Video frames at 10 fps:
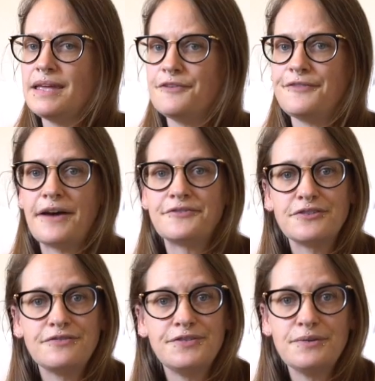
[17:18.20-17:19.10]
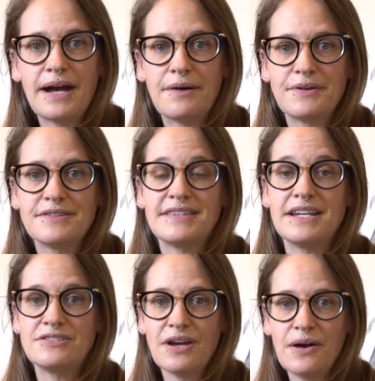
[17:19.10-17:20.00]
If after a few hours
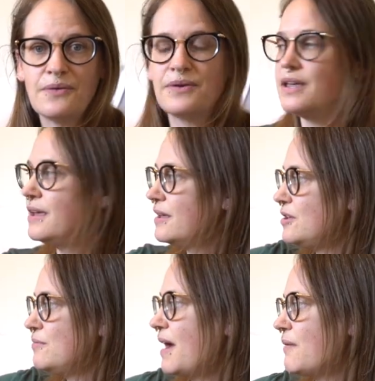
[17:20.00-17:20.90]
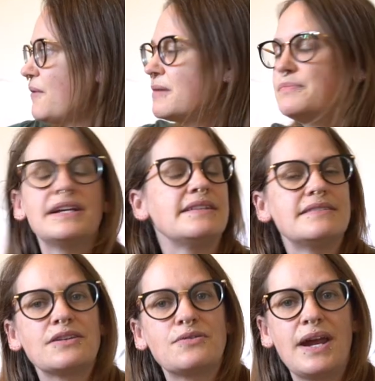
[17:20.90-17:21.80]
they don't, you might want to place
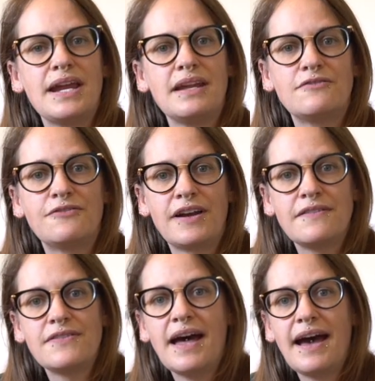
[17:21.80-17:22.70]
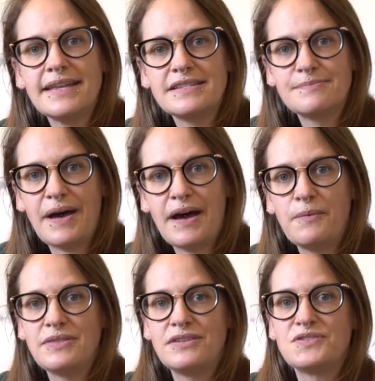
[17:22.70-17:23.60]
the crate in front of the hide spot
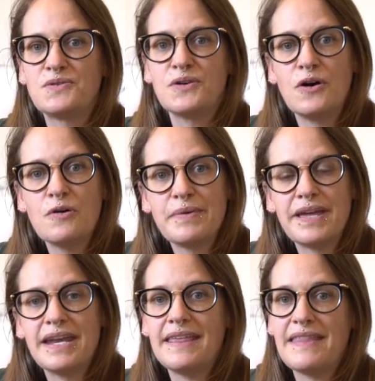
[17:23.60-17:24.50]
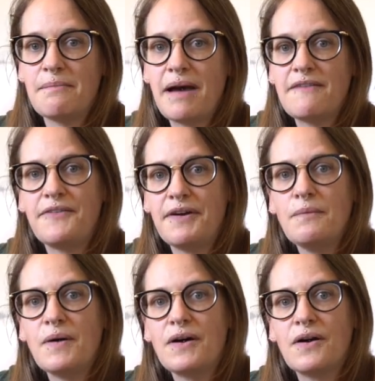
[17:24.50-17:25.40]
with the door open and they might very
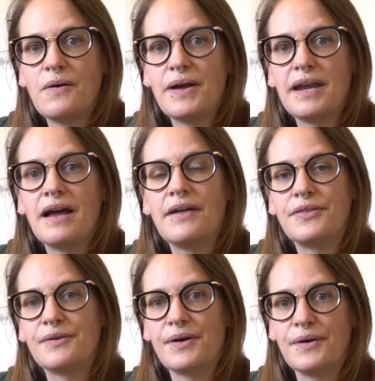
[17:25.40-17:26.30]
well go in on their